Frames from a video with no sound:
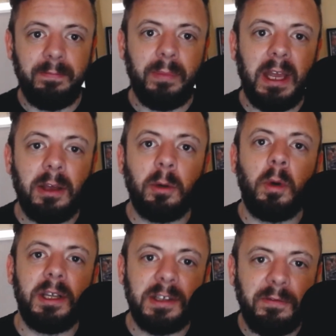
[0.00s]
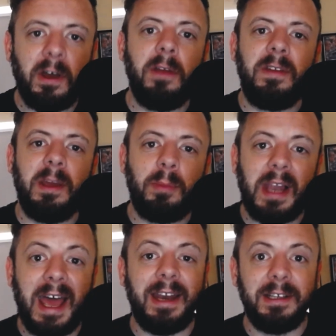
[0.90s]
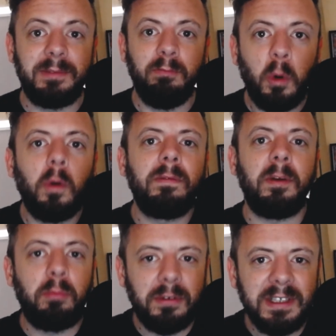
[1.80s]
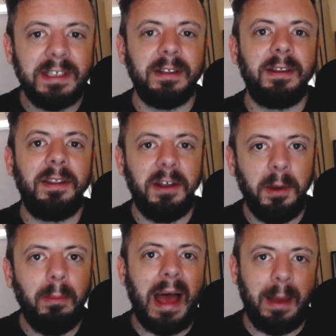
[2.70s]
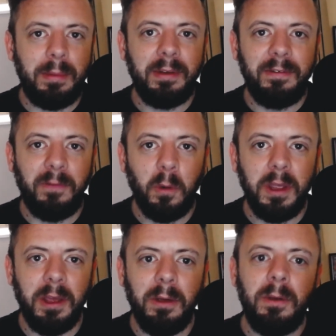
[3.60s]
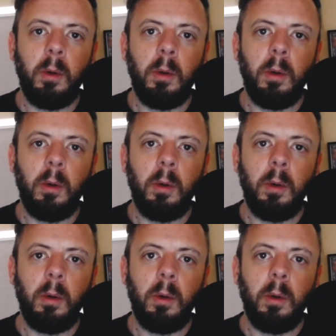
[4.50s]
In other words, a 5 year plan is more of a prison than a map for you.